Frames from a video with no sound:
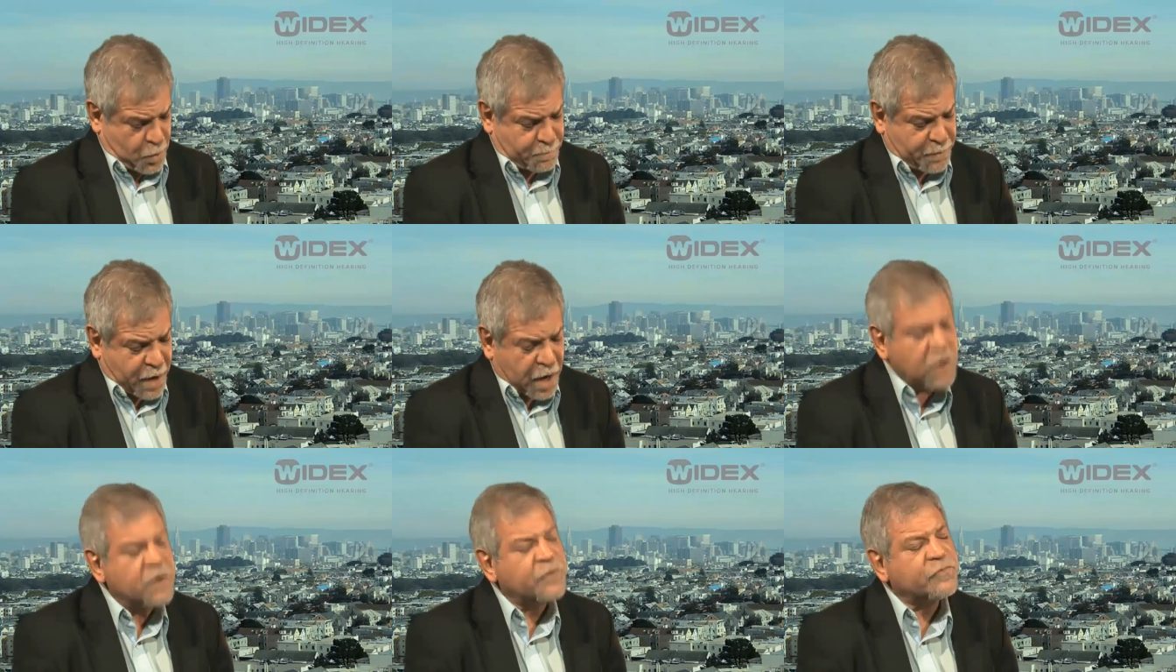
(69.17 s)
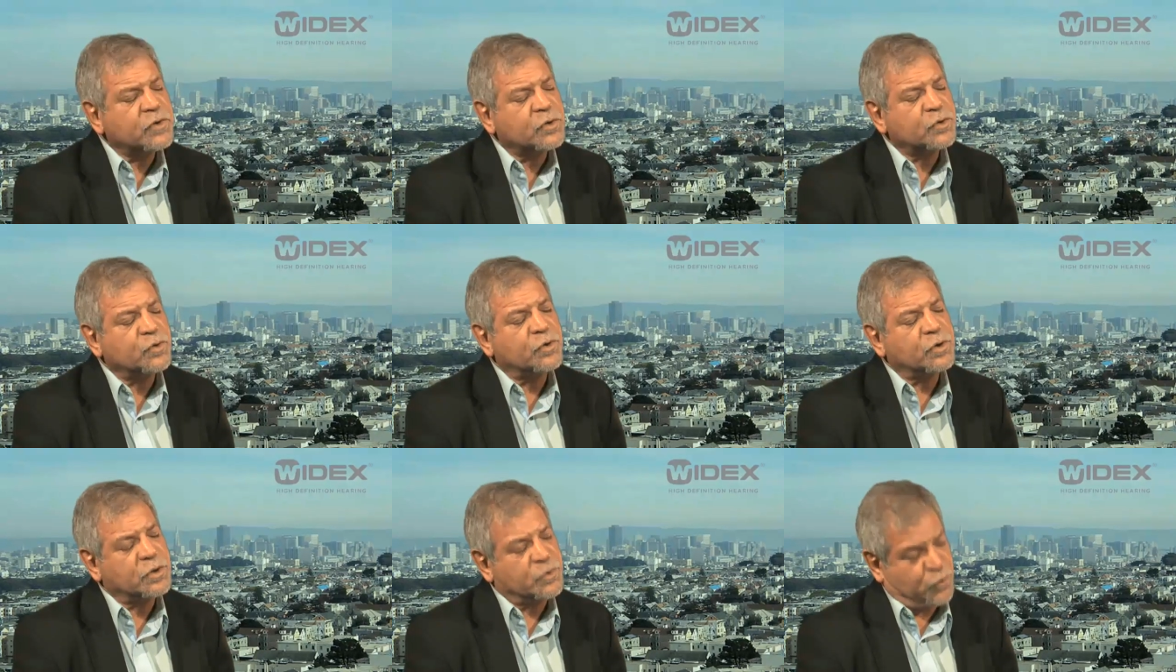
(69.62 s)
part of
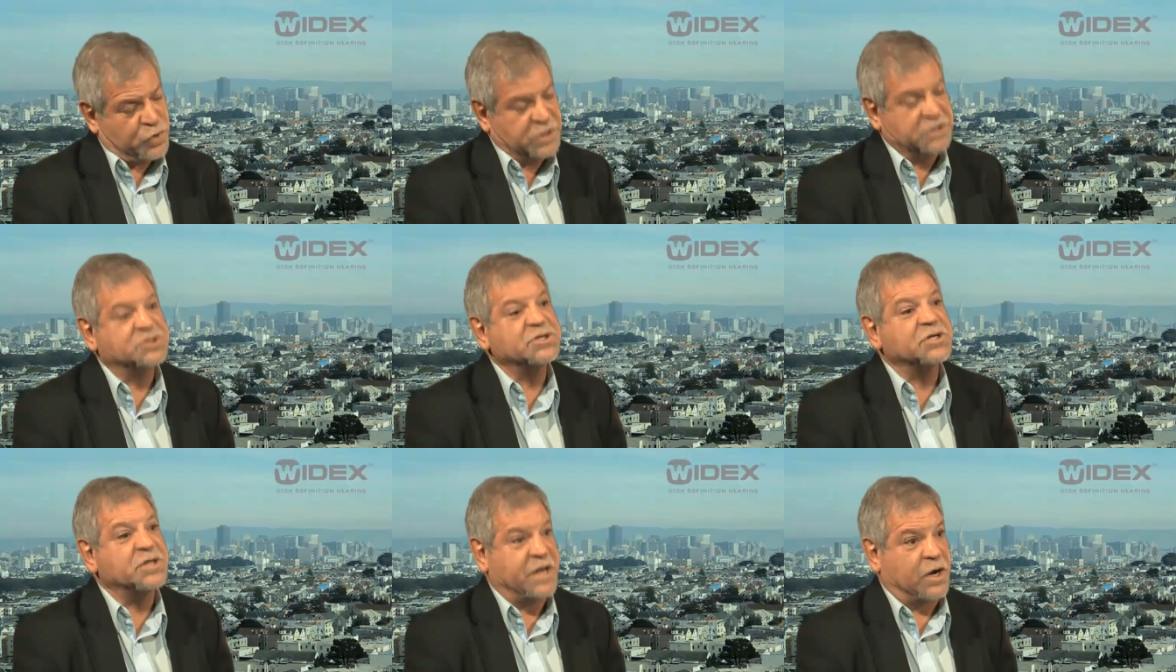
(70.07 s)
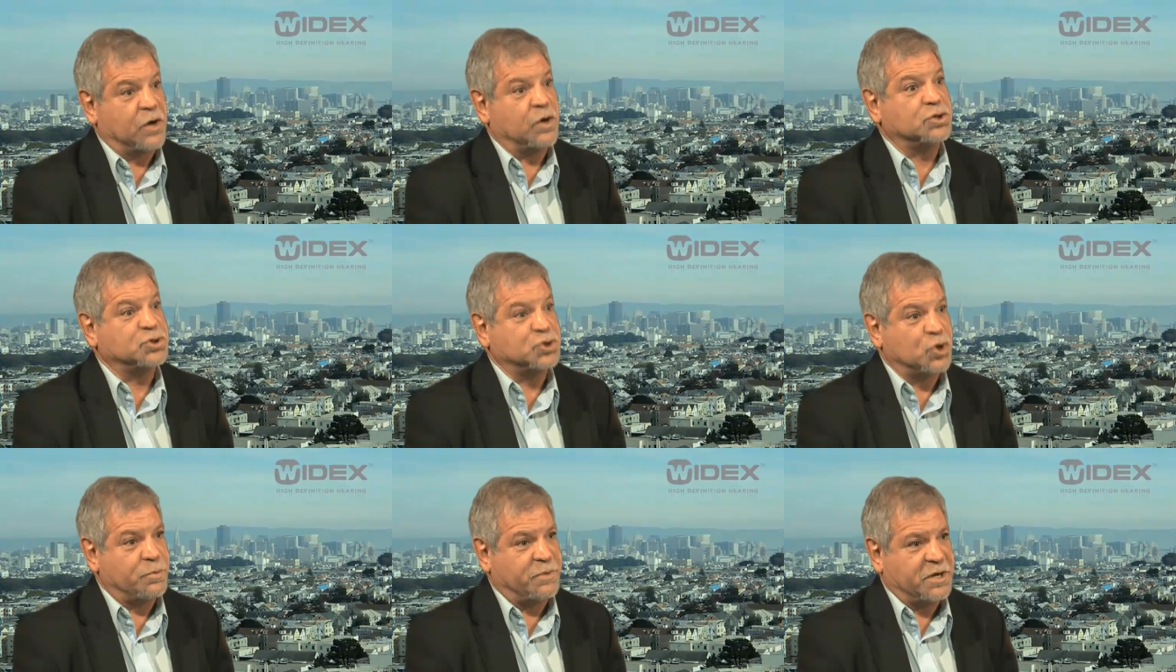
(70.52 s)
the reason there
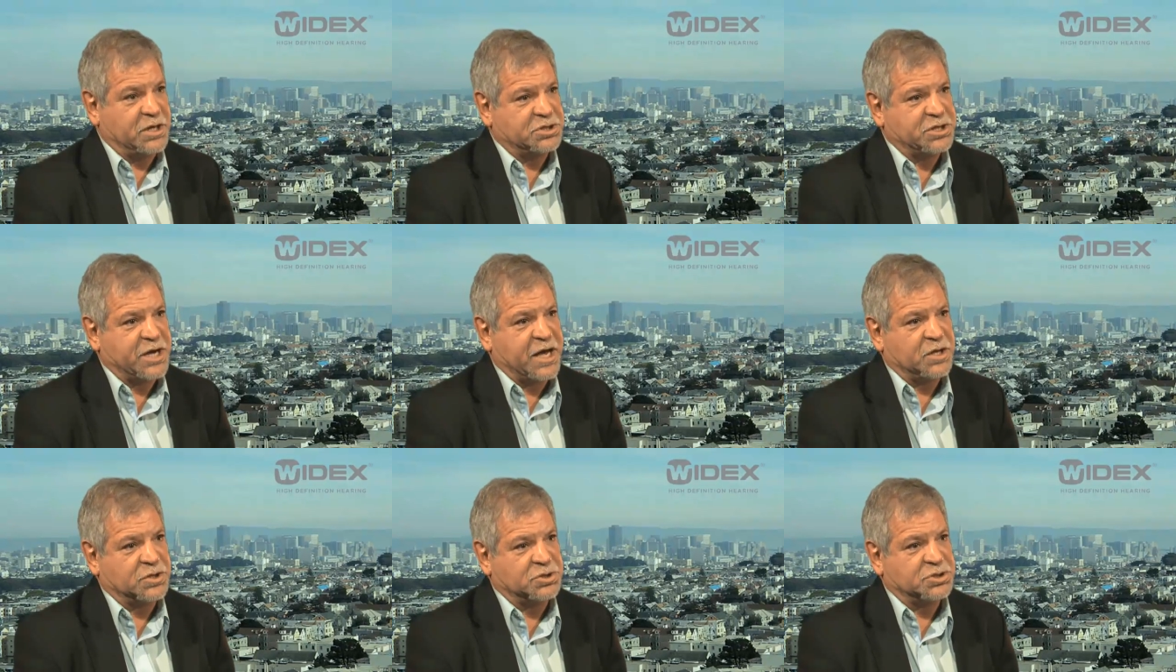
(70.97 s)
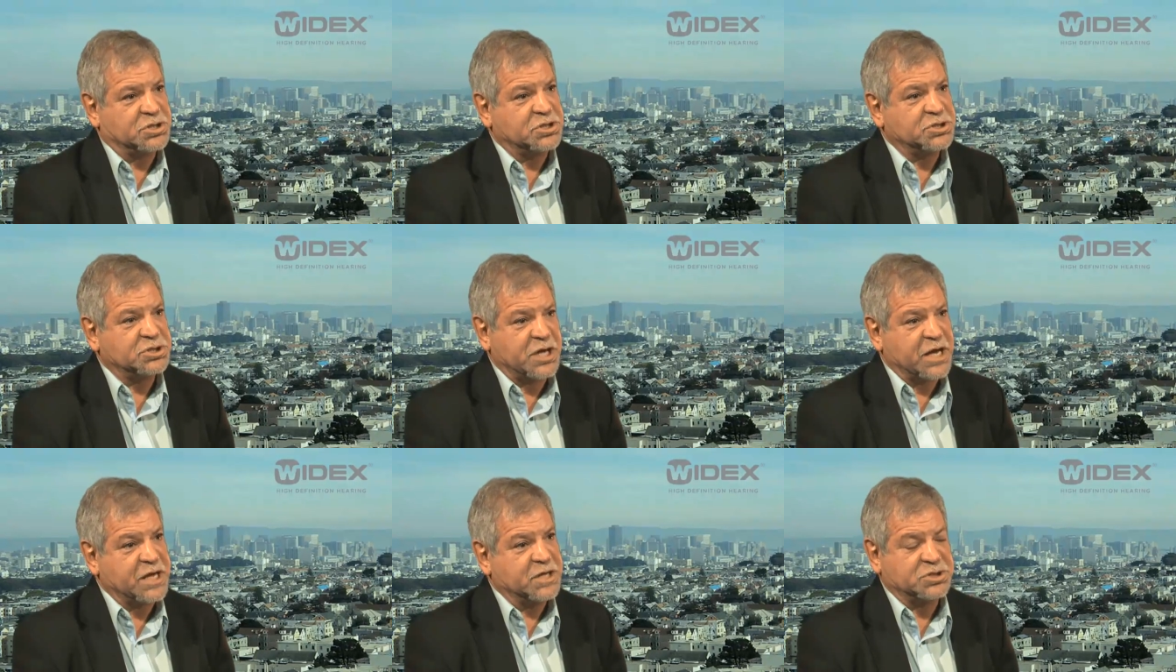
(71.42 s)
are so many
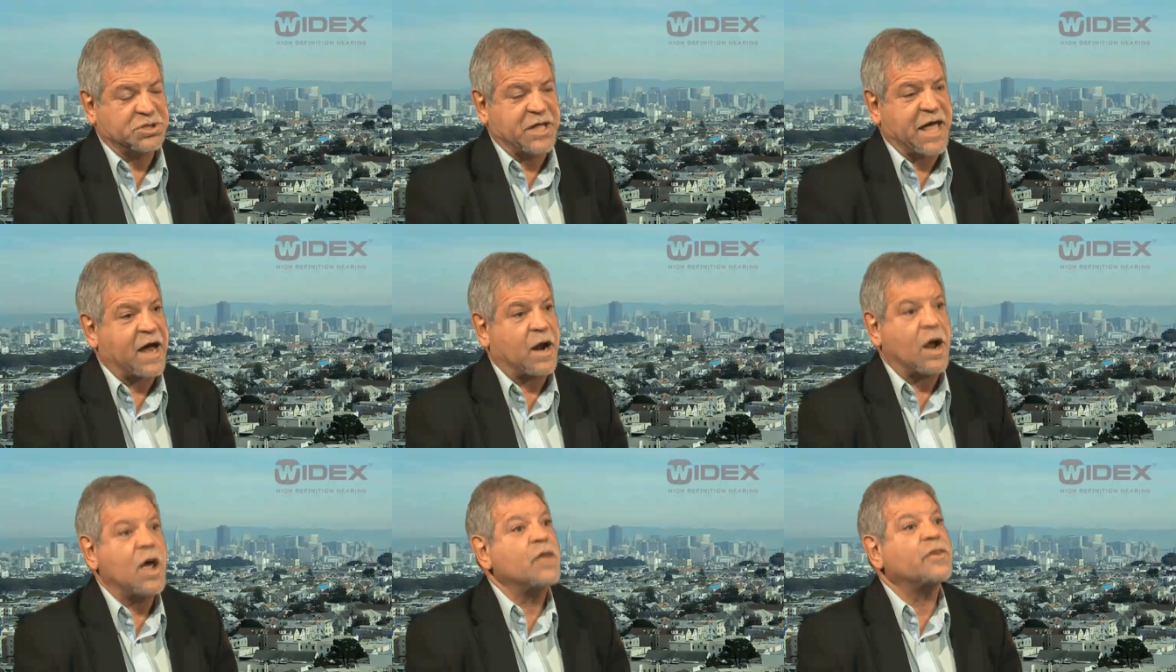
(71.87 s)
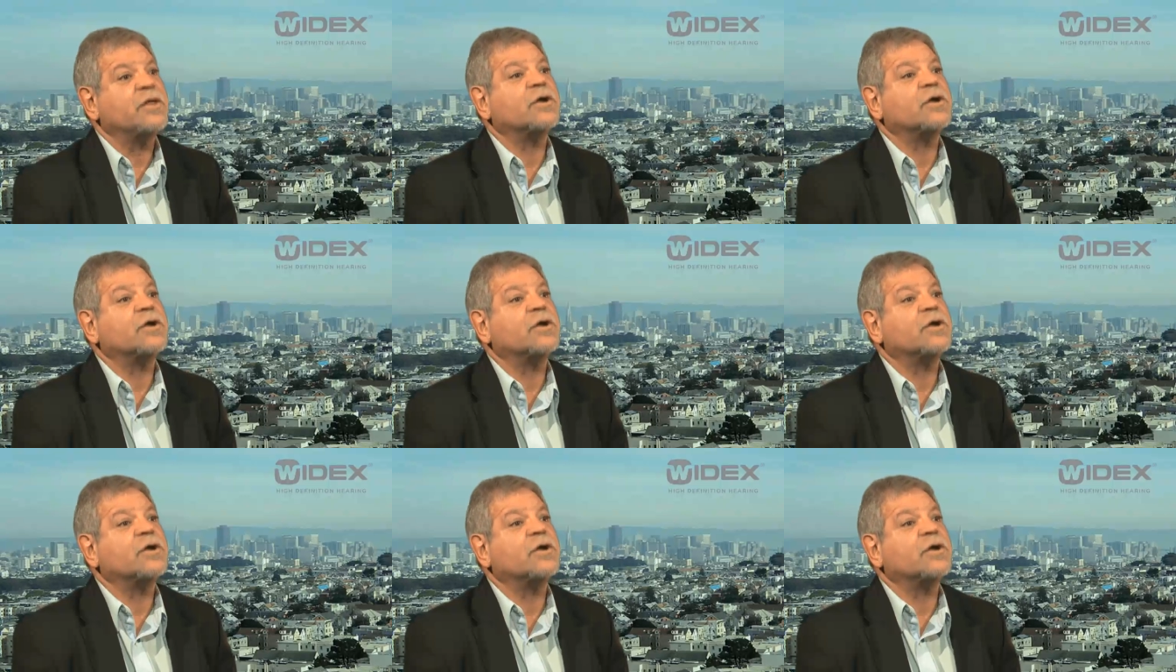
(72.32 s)
challenges is that